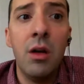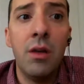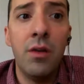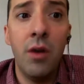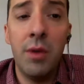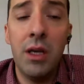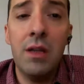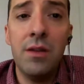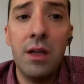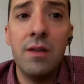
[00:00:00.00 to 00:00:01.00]
So I mean,
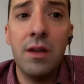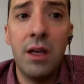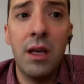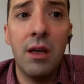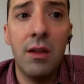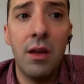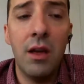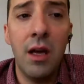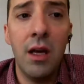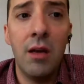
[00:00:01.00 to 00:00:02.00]
it's a, it's a gig
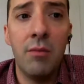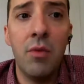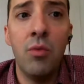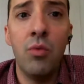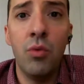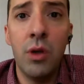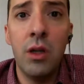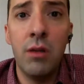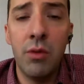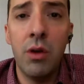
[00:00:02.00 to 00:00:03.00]
that I am
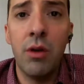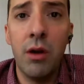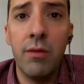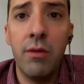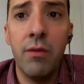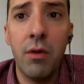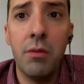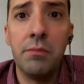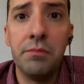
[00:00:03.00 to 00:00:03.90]
really really grateful for.